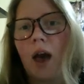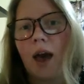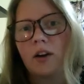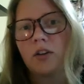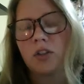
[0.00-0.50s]

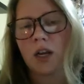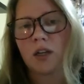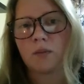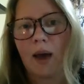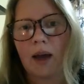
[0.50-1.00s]
Cotter's
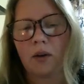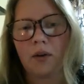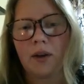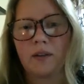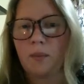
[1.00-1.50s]
change
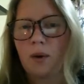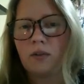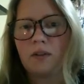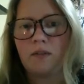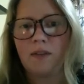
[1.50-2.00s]
model is the
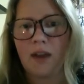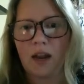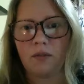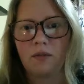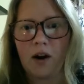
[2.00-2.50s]
most
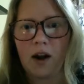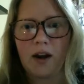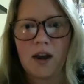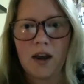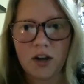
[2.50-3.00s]
fitting for
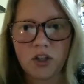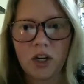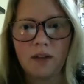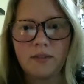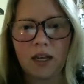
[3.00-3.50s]
an
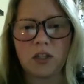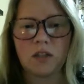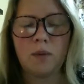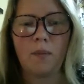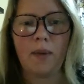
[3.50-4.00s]
initiative such
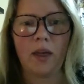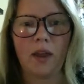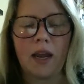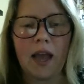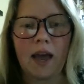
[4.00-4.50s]
as
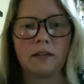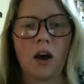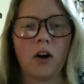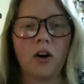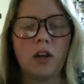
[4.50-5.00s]
mobility, as
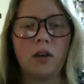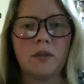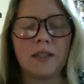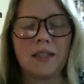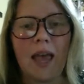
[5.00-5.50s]
Cotter
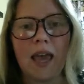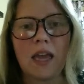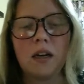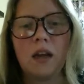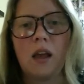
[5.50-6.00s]
uses 8